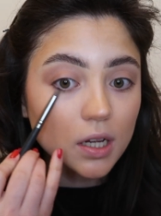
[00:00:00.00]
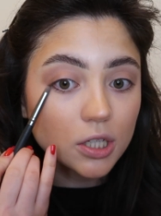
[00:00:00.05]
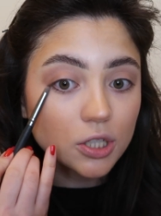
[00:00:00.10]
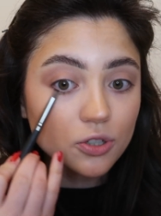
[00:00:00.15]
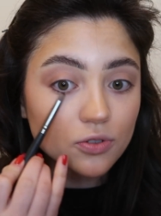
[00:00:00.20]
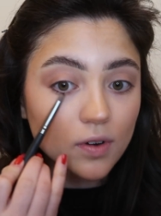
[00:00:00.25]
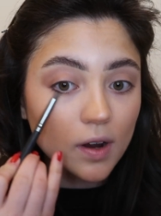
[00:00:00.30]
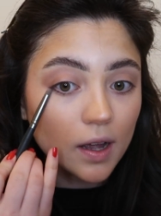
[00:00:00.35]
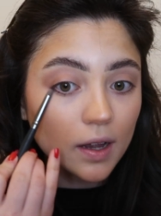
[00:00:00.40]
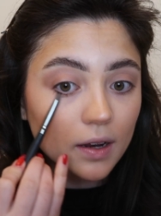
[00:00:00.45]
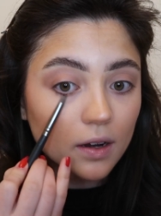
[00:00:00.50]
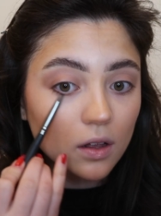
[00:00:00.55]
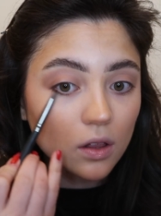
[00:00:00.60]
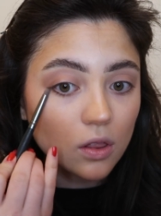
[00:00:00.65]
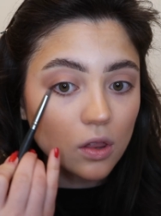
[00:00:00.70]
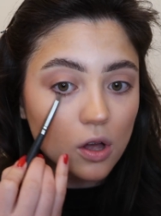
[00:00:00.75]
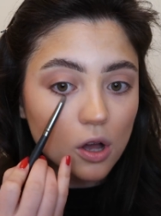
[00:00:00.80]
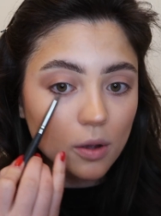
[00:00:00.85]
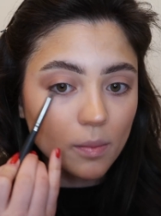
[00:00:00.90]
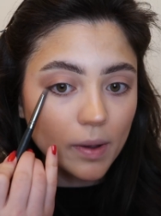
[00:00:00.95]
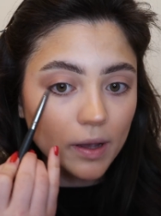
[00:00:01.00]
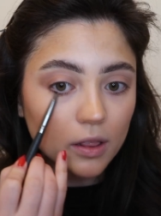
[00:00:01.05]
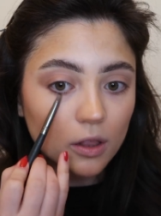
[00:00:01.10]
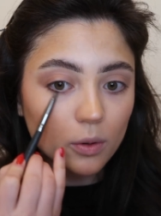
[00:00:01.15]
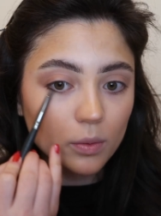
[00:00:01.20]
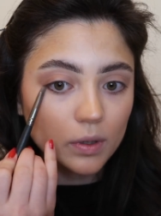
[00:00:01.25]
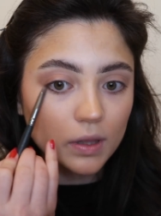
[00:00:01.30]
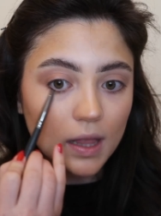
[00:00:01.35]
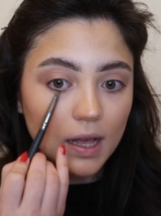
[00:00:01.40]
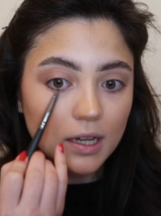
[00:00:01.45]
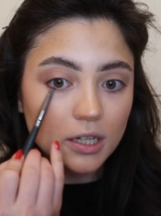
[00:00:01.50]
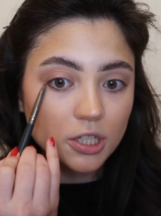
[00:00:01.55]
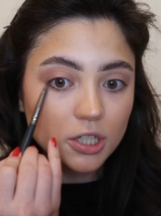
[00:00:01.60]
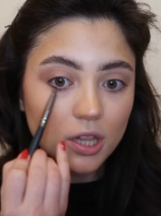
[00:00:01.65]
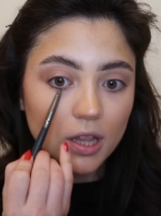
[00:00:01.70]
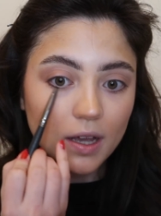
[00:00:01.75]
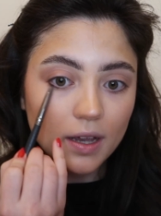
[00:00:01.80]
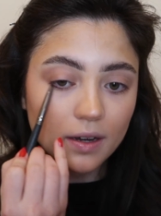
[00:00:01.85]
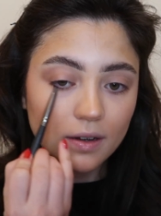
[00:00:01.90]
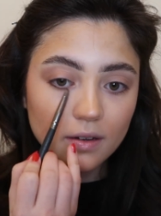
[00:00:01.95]
and drag it along my lower
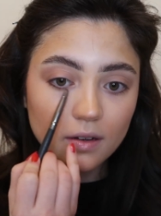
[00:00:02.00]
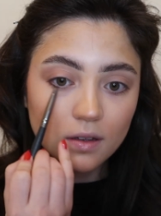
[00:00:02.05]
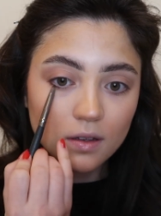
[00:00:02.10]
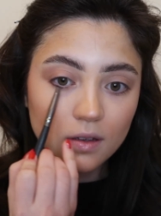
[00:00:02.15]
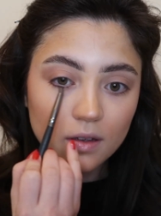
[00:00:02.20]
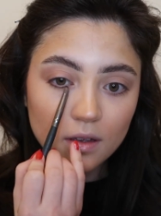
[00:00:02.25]
lash line.